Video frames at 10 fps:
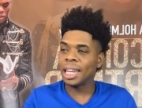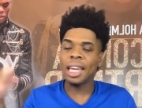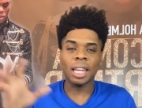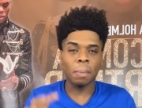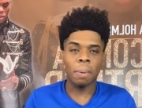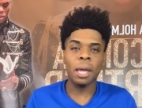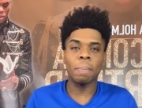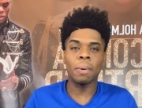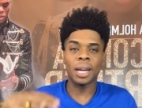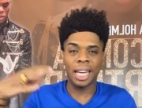leading
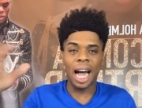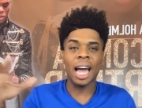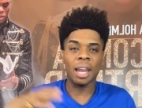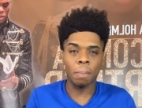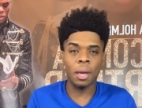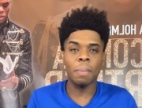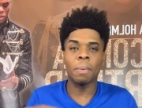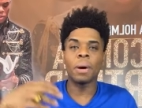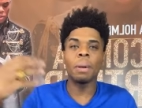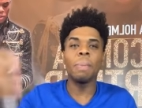people and guiding
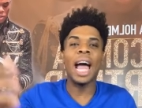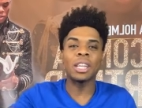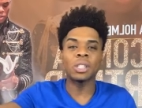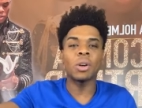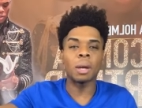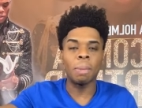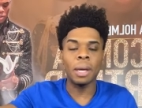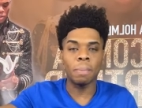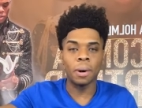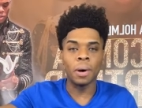people and pastoring
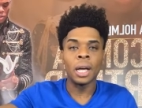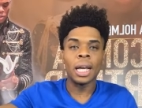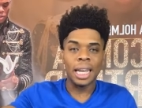people.